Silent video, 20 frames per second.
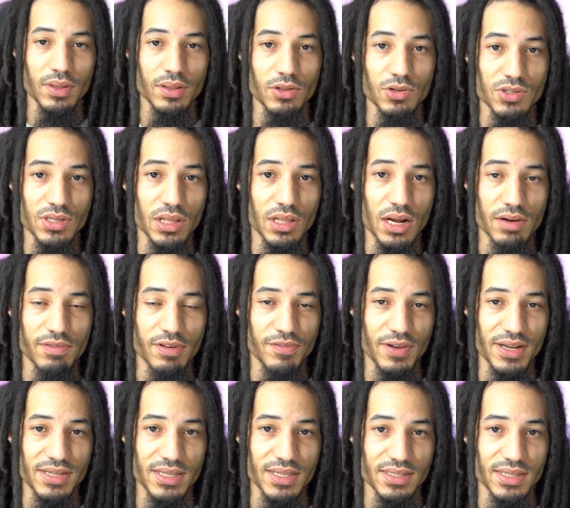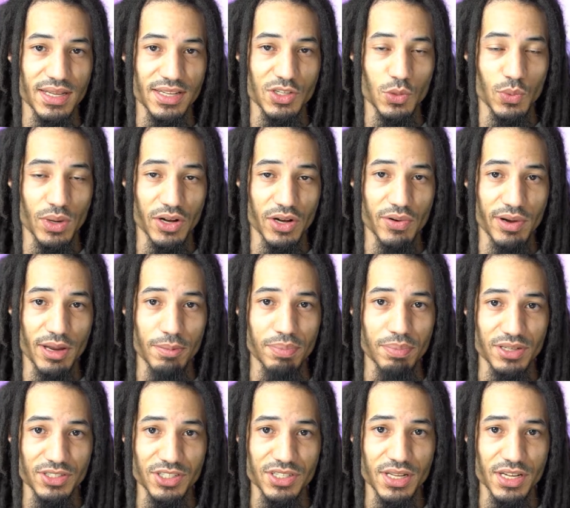There's a lot of advice that says you want to create
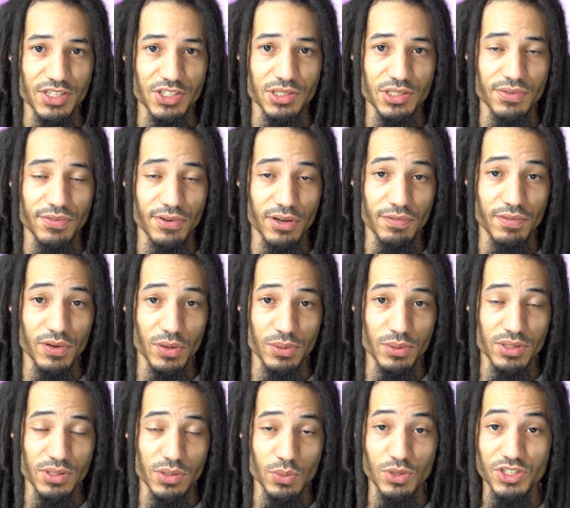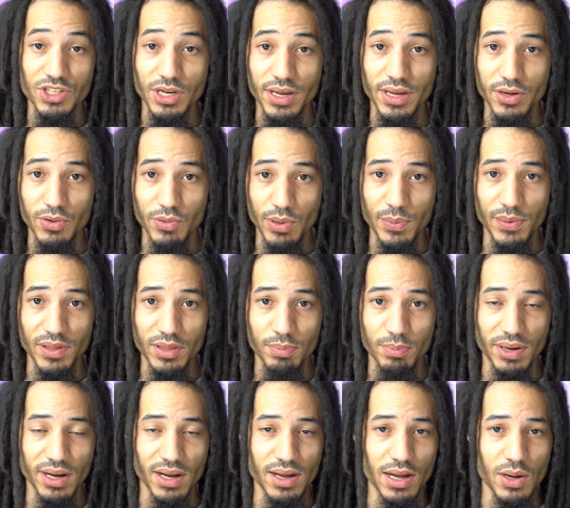binge sessions for your viewers, which I agree with,
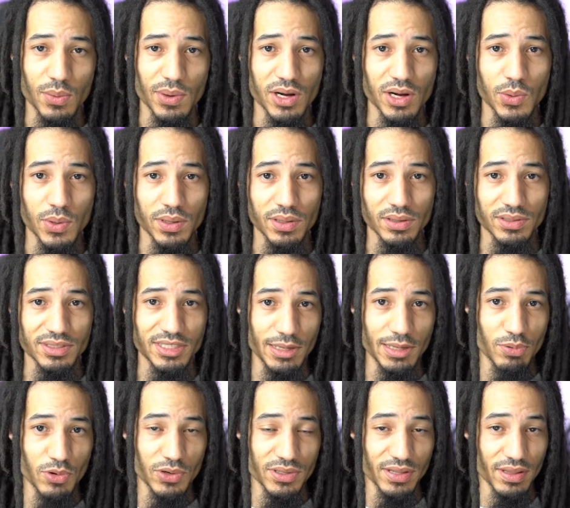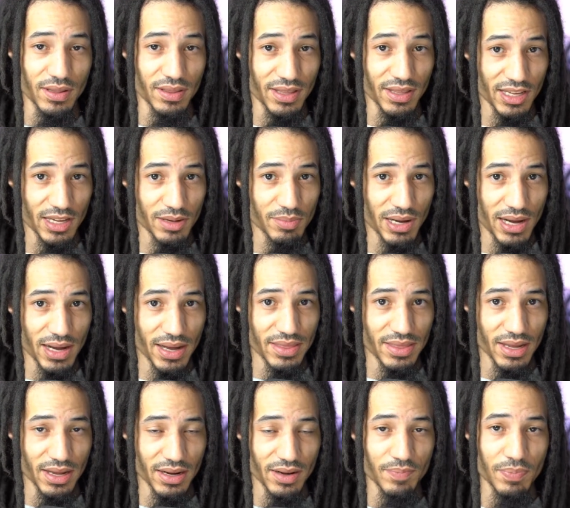but I kind of want to go a little deeper into the thinking behind
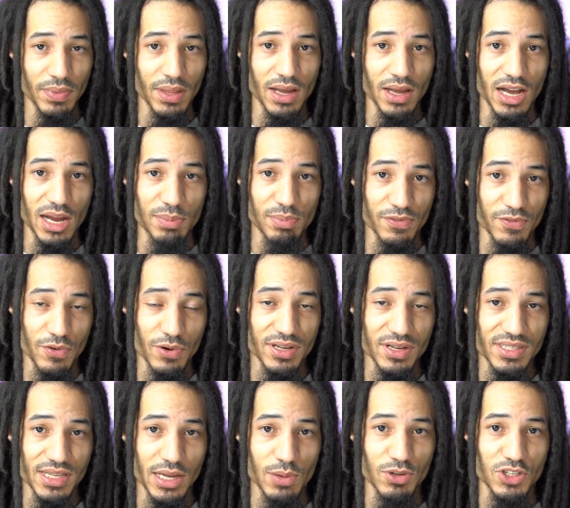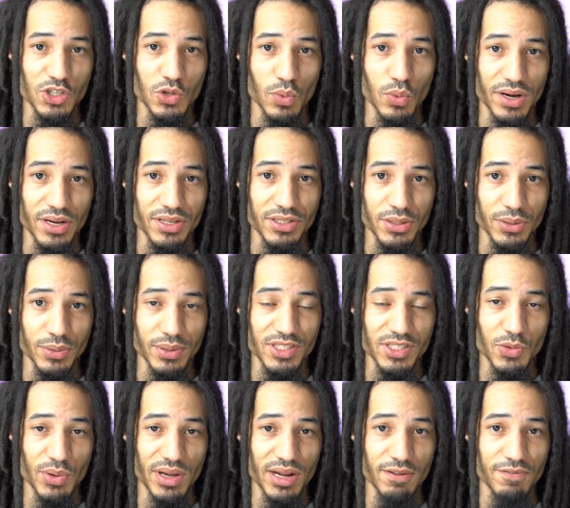that. I prefer to say what you want to do is
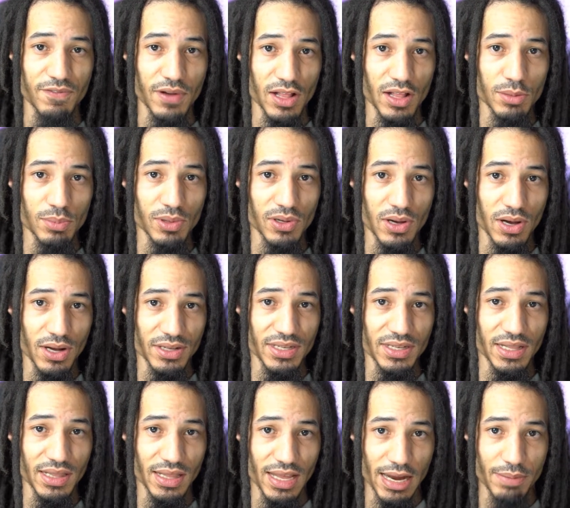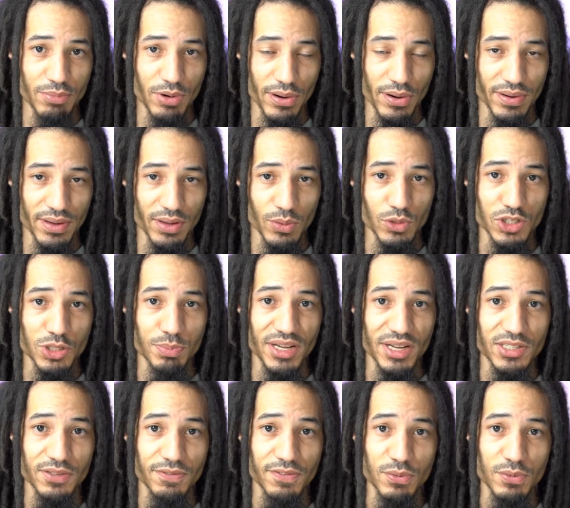create a valuable content library which
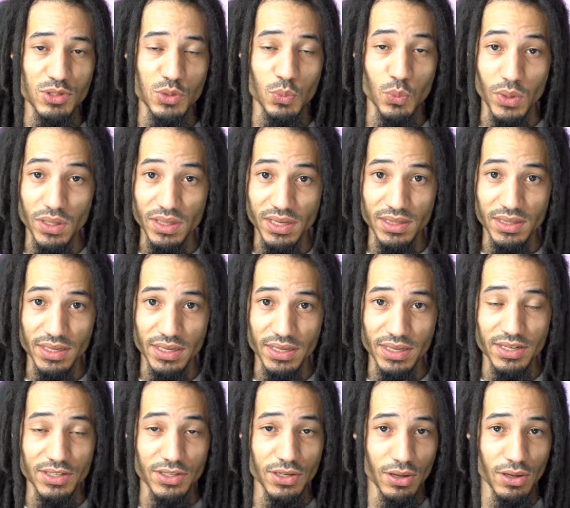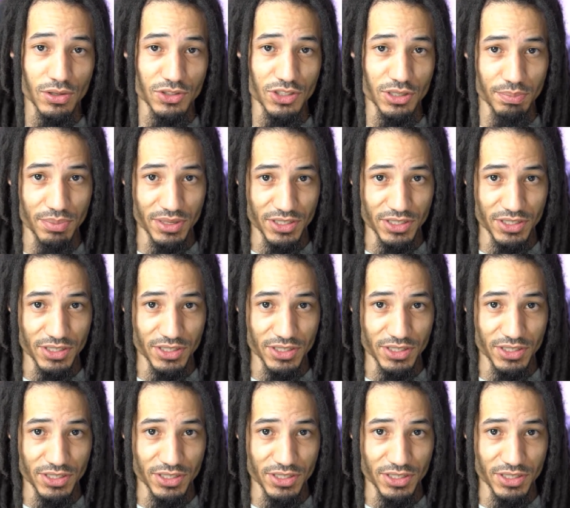makes viewers willingly indulge in